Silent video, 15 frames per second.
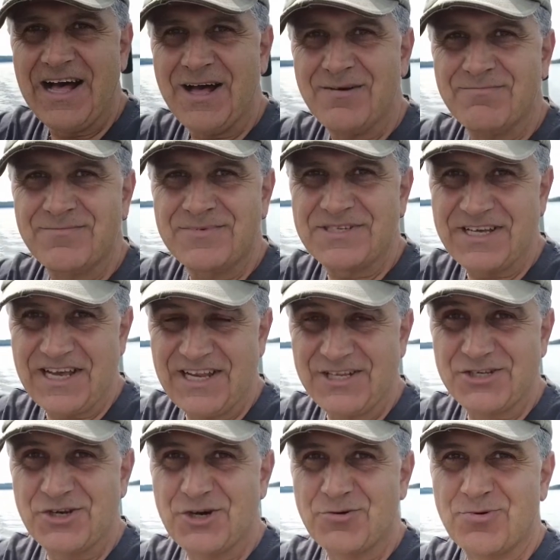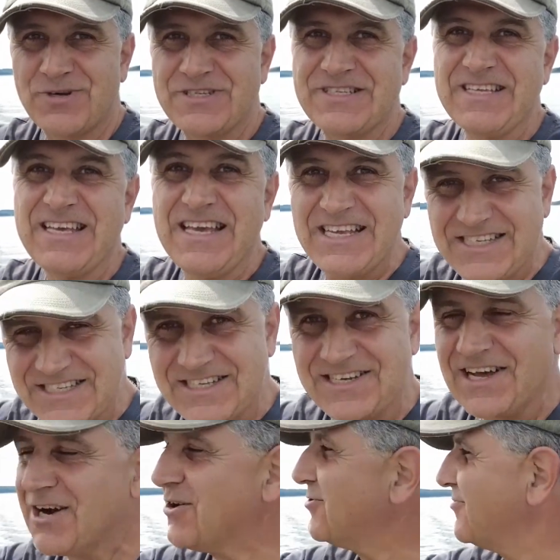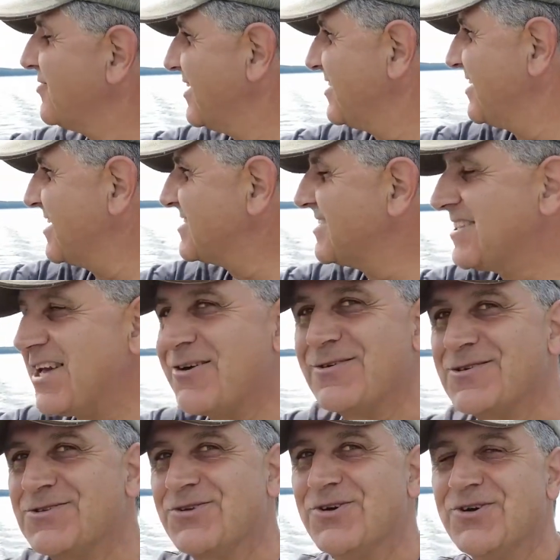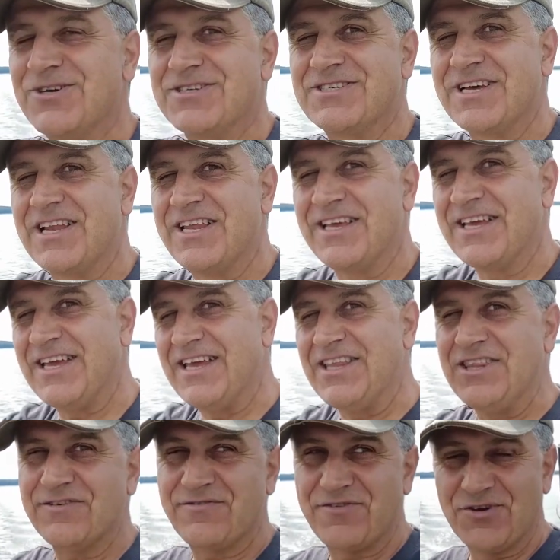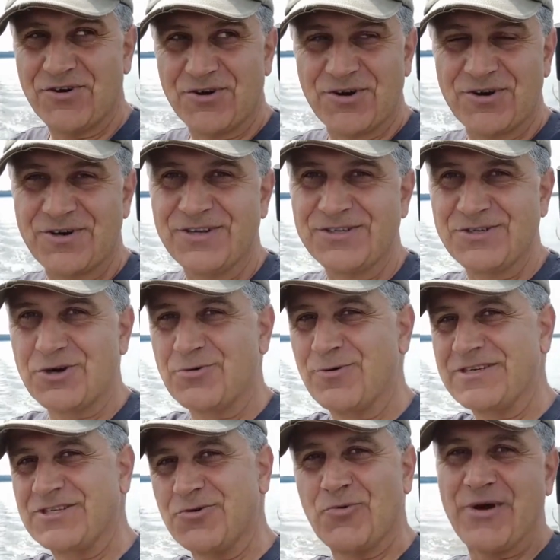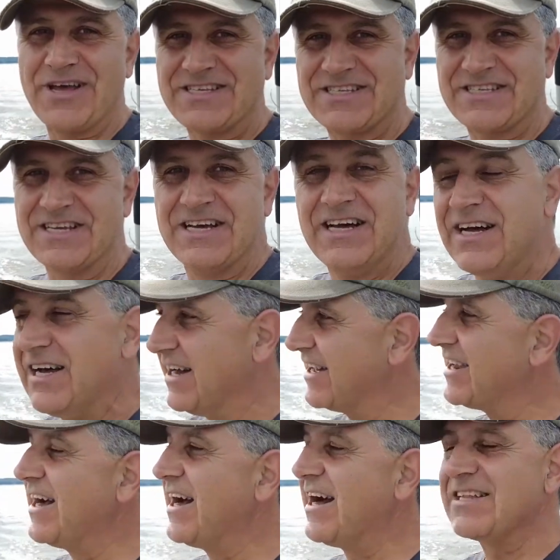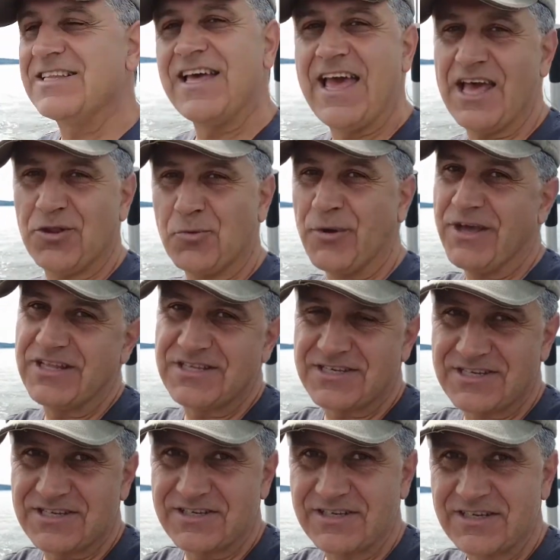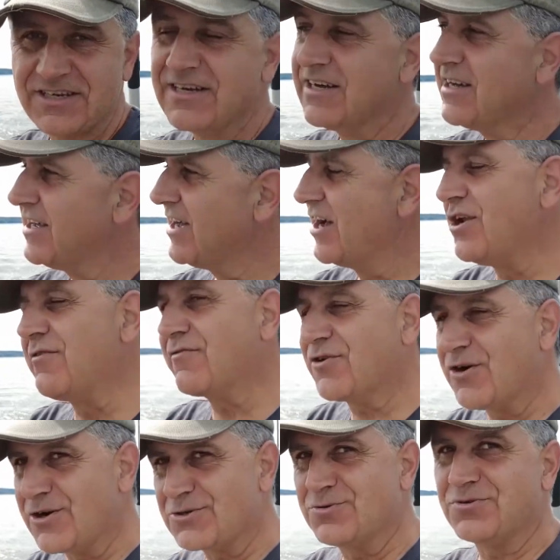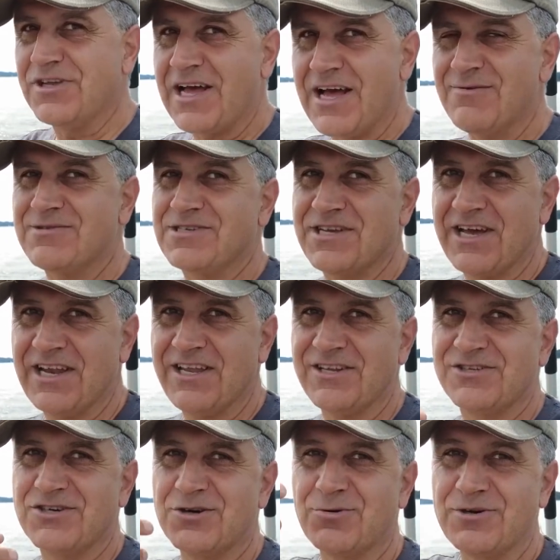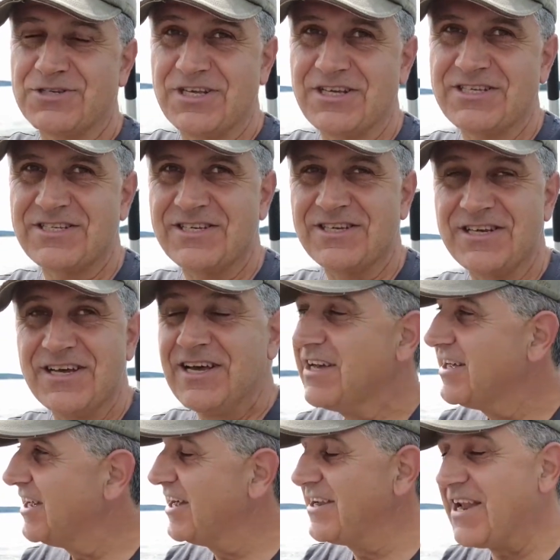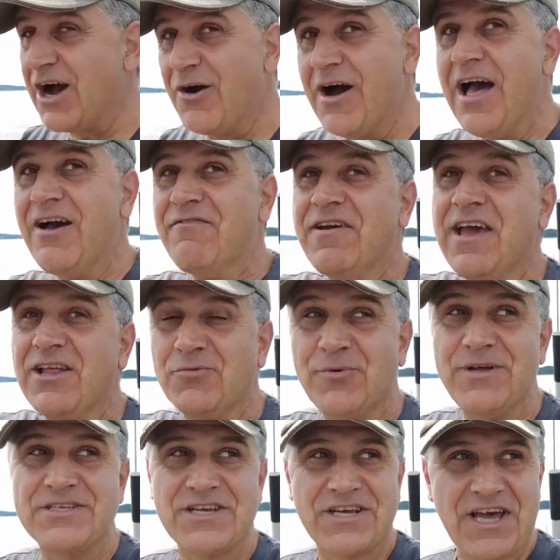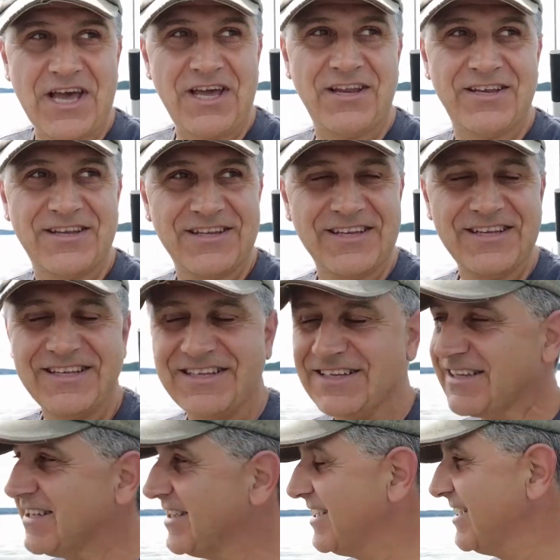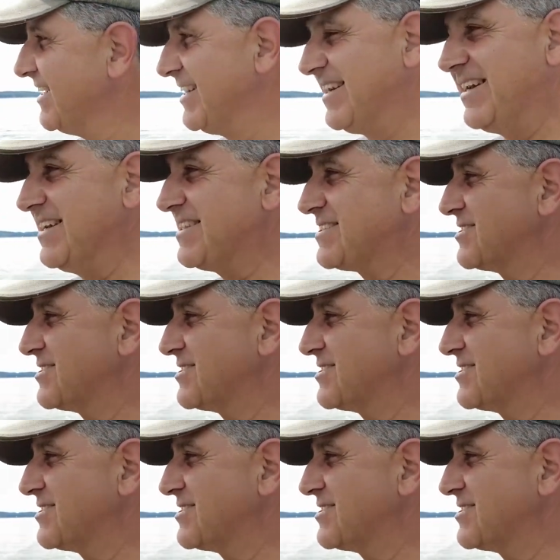I'm sailing towards east now, and yesterday I was sailing in the fjord towards west and I had headwinds. And of course today I'm sailing towards east and now I have headwinds again. It's